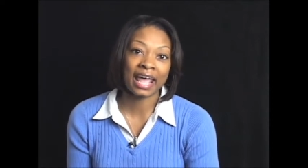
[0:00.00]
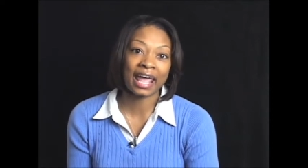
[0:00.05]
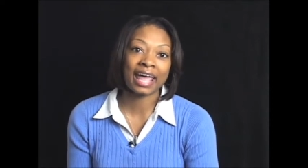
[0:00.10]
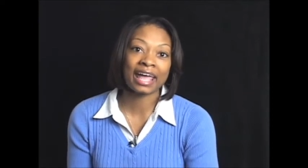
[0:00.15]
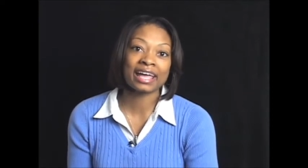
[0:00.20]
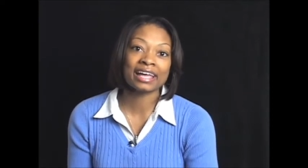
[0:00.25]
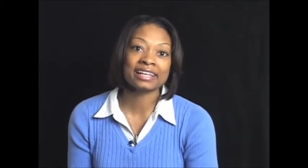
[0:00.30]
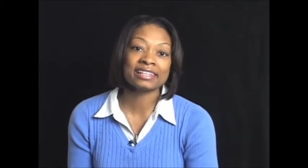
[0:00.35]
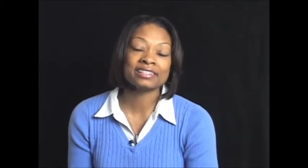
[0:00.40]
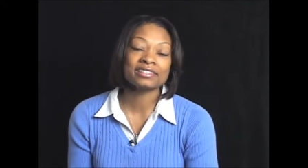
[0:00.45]

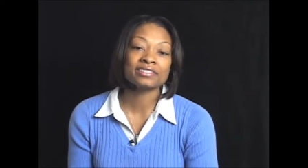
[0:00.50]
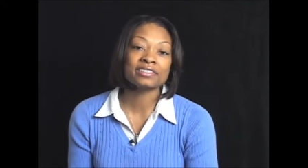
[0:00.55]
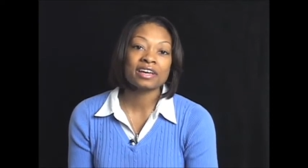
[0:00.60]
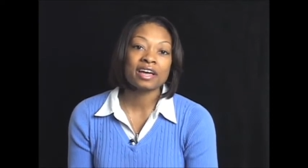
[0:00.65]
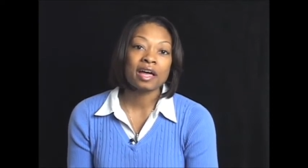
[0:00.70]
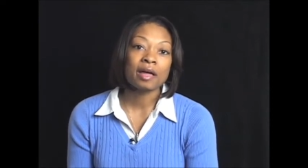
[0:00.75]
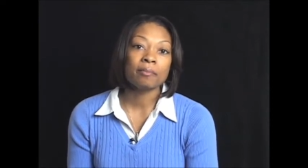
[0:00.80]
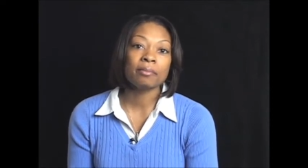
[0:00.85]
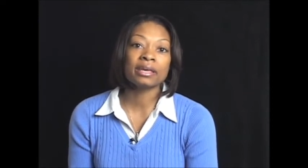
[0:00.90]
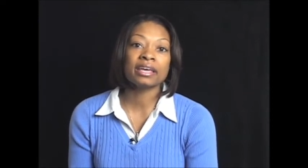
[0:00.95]
And
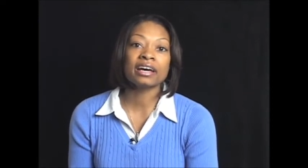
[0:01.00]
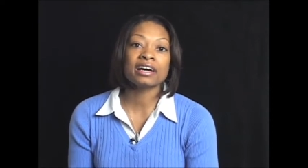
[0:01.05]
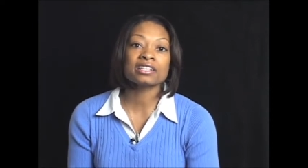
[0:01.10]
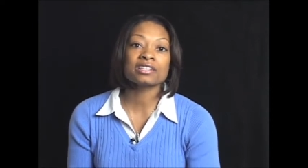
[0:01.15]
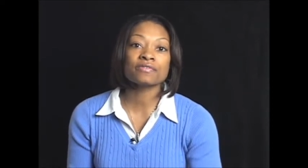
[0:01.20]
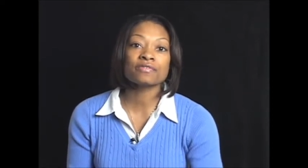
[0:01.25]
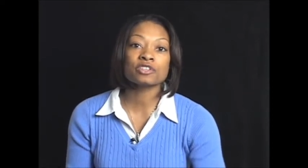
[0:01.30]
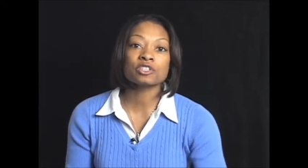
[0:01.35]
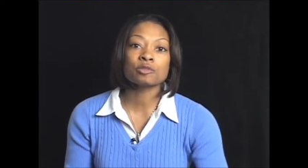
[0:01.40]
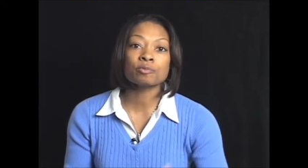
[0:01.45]
because
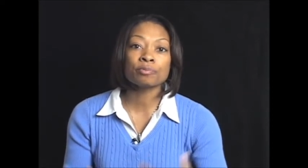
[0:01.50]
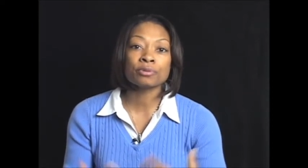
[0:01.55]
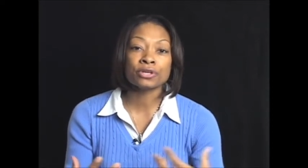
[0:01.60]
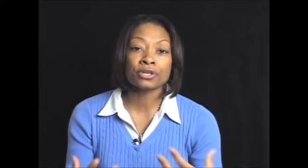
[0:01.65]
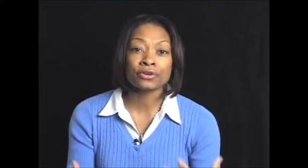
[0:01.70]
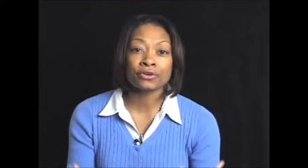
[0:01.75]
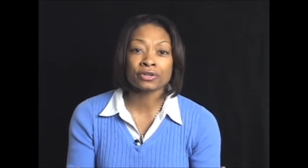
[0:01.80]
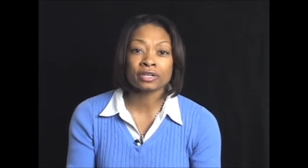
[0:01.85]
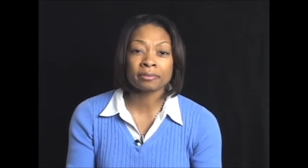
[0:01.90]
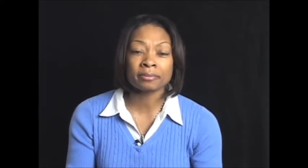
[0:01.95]
of its
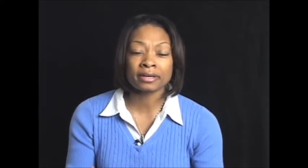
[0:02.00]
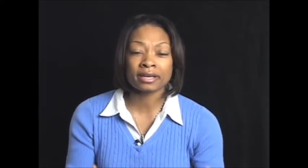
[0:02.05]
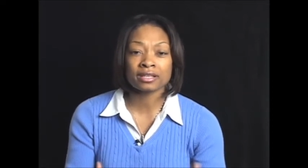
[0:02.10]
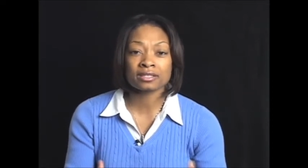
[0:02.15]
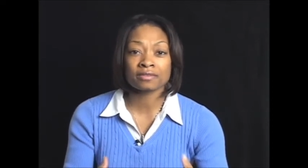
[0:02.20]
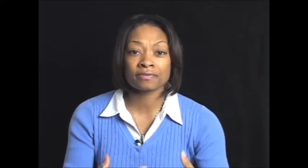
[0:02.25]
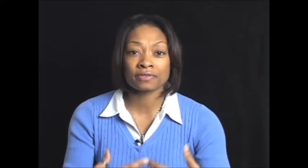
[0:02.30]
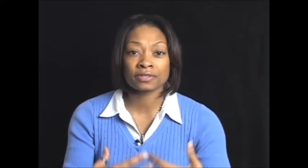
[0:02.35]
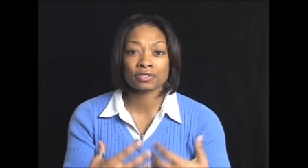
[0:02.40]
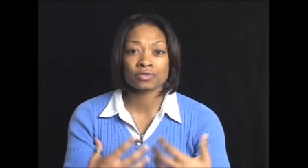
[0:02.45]
purity,
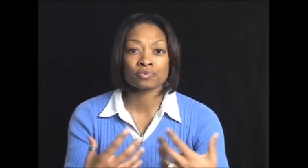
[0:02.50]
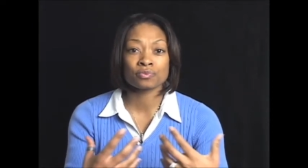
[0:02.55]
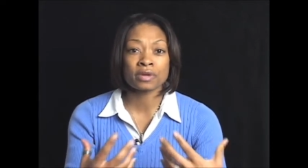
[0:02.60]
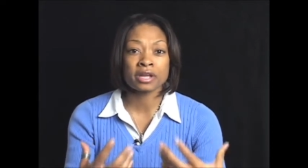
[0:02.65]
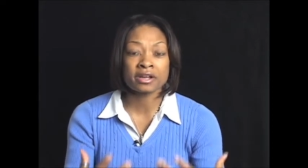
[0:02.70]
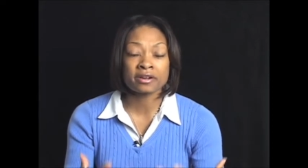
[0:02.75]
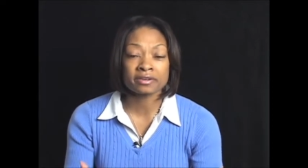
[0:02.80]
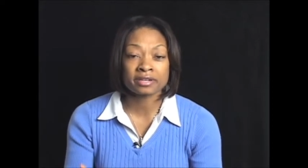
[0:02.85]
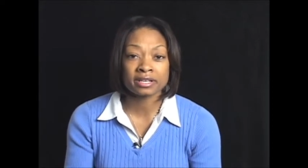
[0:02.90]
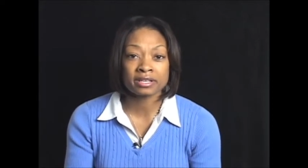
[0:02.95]
because of its
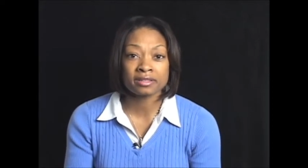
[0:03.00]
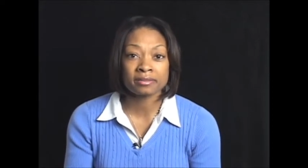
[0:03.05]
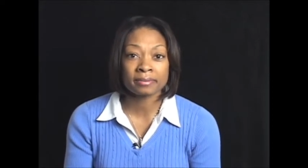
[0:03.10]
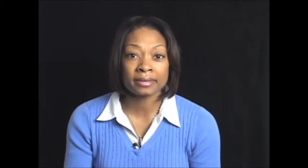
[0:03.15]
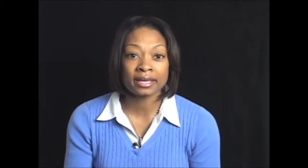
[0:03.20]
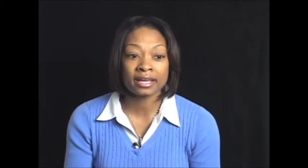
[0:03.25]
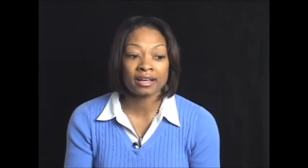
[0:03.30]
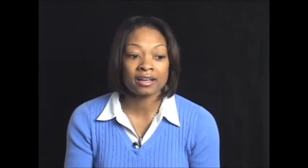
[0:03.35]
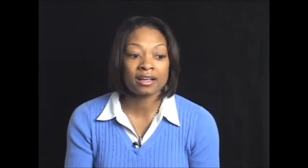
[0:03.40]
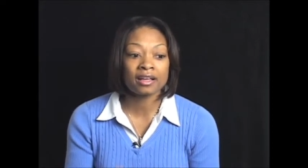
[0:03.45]
rarity,
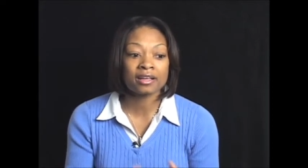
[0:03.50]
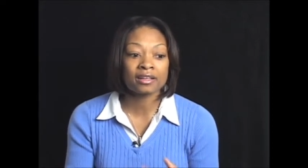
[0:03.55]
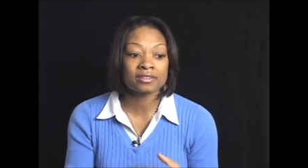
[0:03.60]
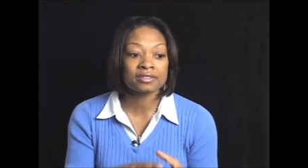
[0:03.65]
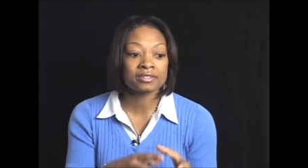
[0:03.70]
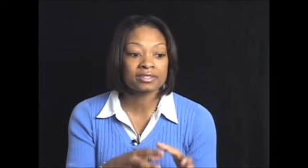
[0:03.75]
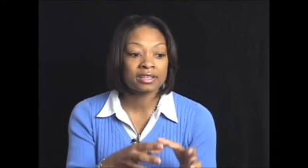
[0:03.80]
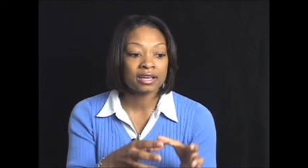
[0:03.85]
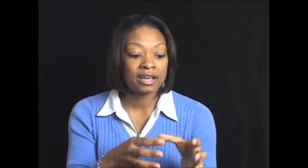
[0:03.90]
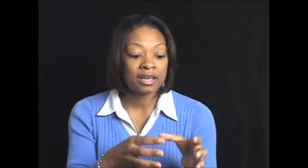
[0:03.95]

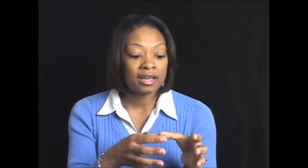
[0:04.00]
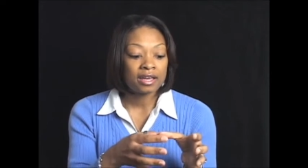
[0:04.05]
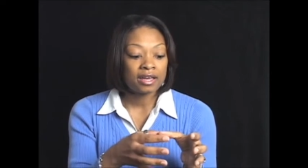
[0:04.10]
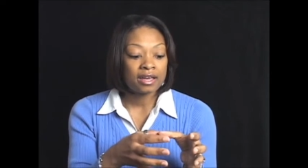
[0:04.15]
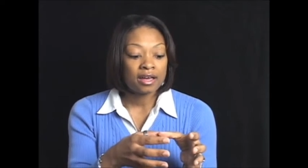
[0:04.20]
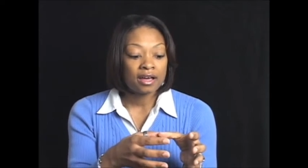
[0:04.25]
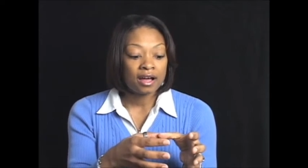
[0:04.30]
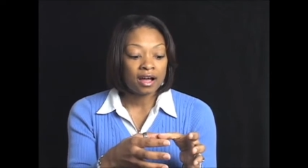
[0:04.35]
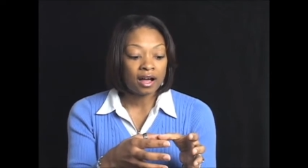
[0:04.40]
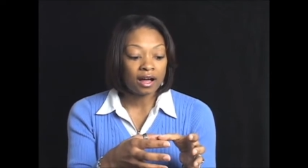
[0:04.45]
because
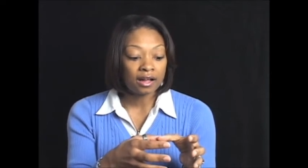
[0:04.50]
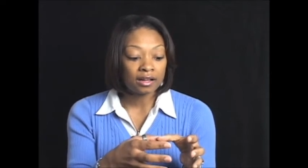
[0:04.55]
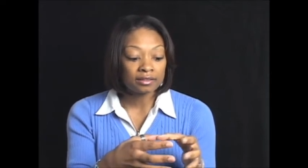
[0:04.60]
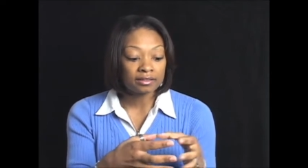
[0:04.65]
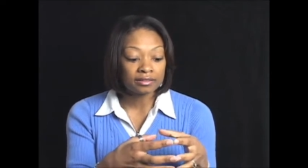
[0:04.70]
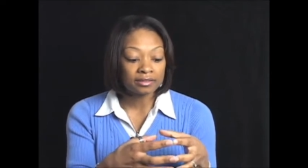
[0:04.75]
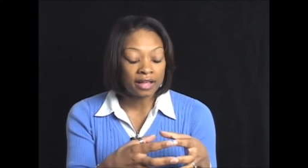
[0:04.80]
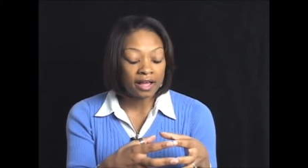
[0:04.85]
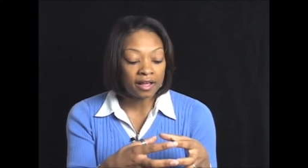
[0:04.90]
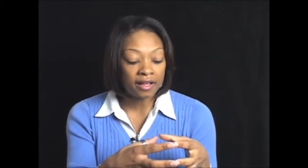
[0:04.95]

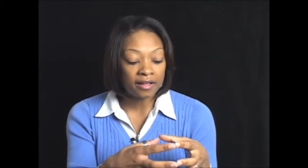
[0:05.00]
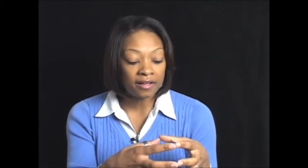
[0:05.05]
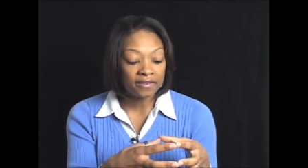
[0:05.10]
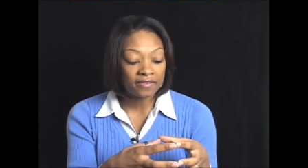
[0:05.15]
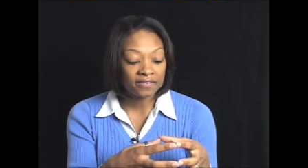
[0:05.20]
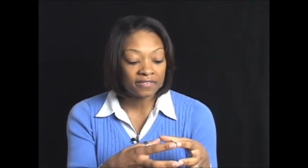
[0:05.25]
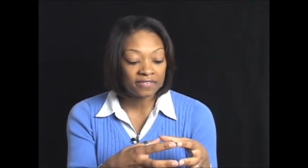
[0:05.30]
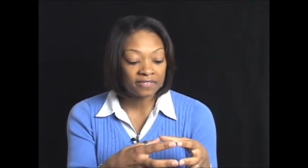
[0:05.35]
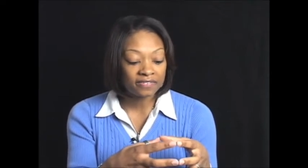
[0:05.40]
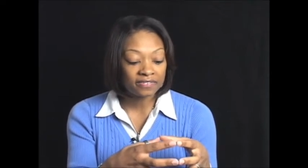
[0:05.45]

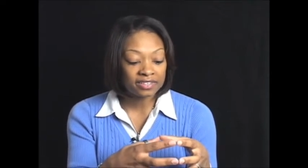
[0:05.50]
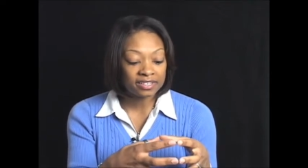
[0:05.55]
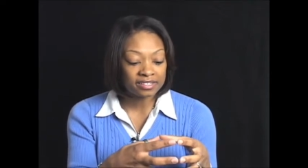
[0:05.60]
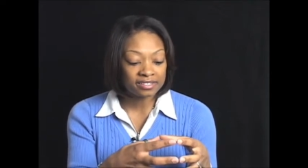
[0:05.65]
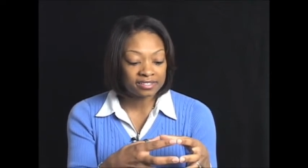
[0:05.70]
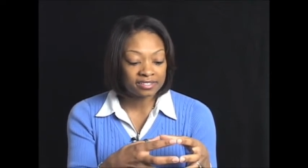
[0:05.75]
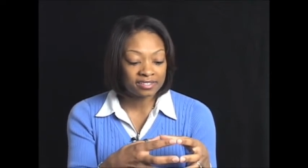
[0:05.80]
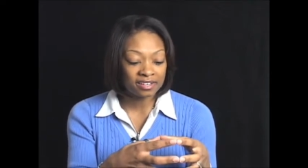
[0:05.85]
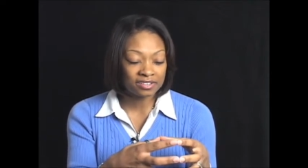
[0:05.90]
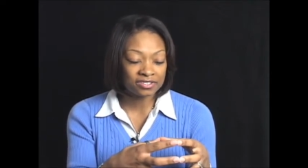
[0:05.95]
love is
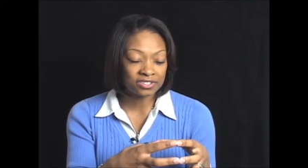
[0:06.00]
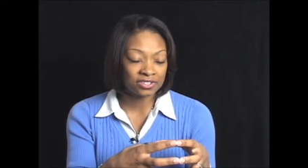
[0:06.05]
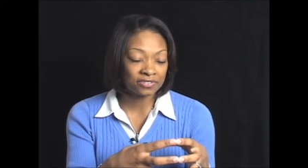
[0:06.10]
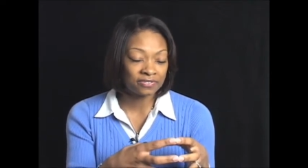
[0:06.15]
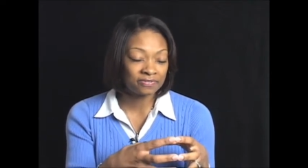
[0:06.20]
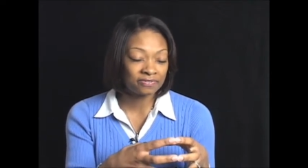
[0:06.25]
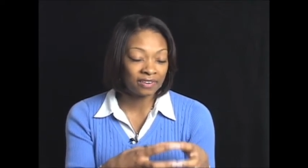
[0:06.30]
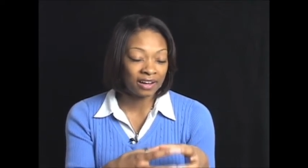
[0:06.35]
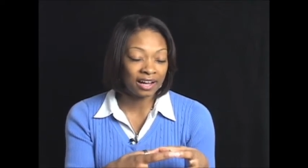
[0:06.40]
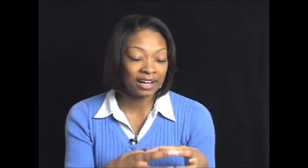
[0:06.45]
such a
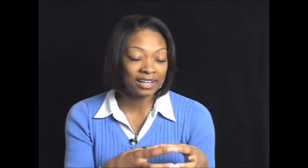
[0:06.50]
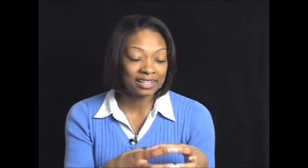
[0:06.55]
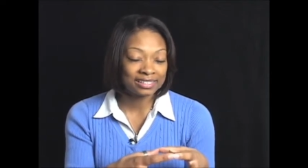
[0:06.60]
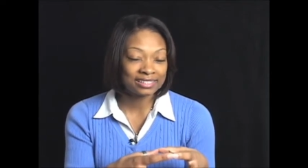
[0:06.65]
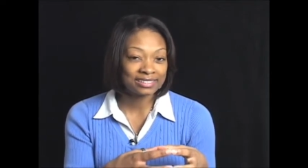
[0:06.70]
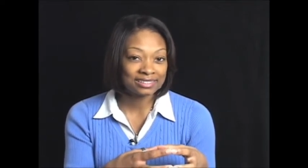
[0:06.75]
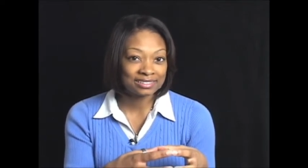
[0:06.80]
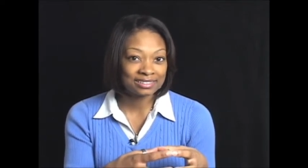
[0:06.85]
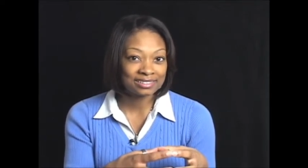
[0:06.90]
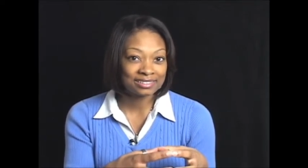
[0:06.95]

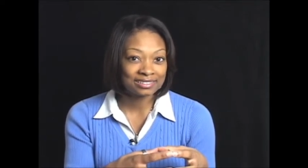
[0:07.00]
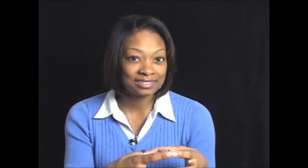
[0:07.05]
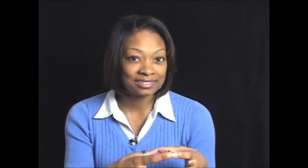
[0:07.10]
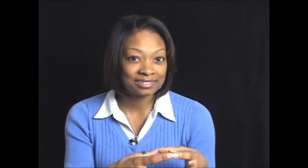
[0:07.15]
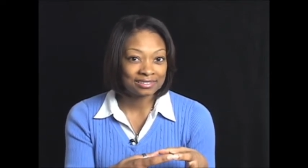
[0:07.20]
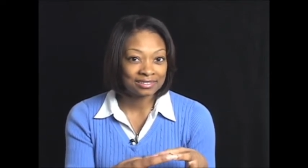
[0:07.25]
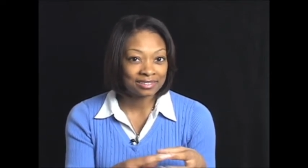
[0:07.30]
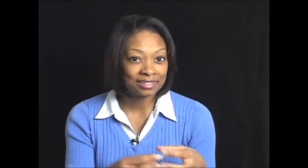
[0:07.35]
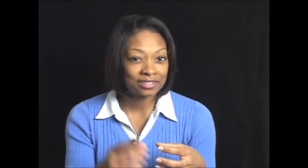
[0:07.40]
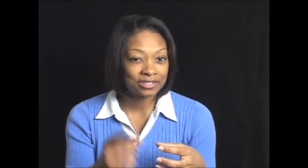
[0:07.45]
find,
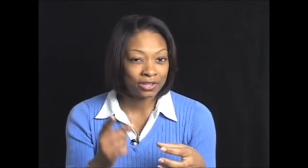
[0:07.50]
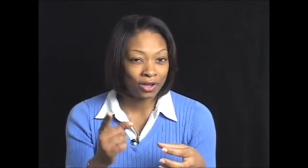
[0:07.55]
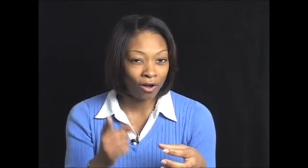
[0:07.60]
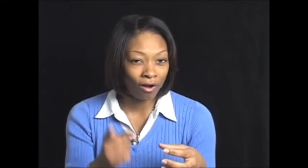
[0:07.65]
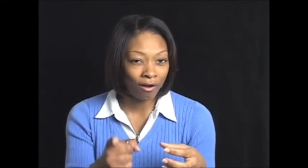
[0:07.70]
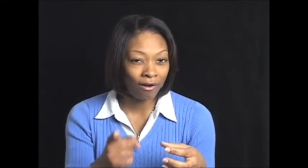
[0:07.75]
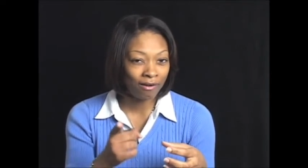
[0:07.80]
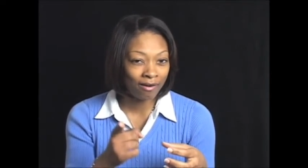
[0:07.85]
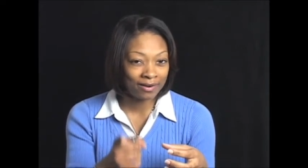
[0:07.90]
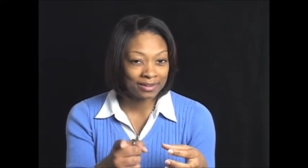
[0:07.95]
it's
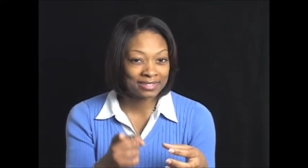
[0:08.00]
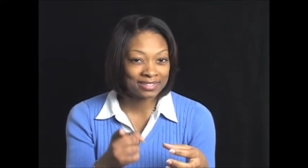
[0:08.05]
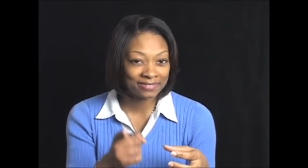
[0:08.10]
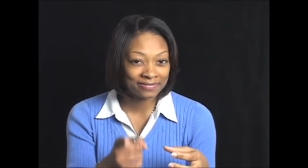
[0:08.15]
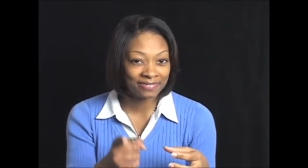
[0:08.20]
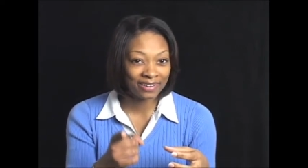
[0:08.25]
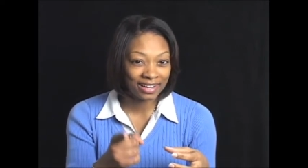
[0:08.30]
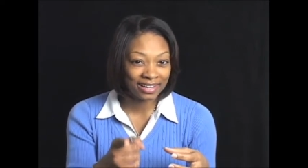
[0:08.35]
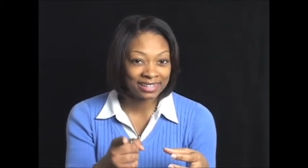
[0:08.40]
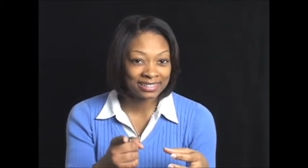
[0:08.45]
hard to
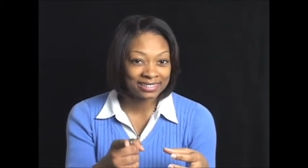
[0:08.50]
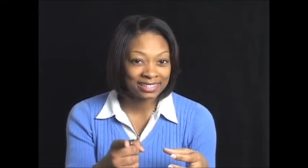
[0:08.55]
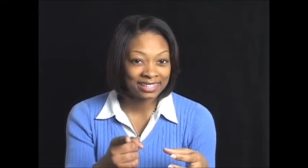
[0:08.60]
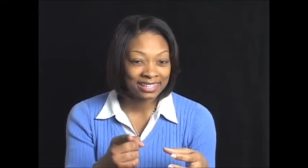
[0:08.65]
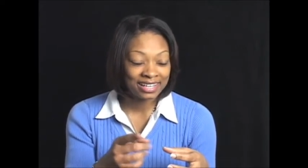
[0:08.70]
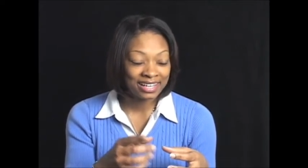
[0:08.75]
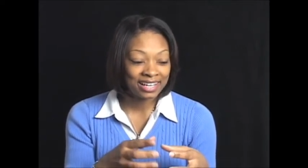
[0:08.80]
find.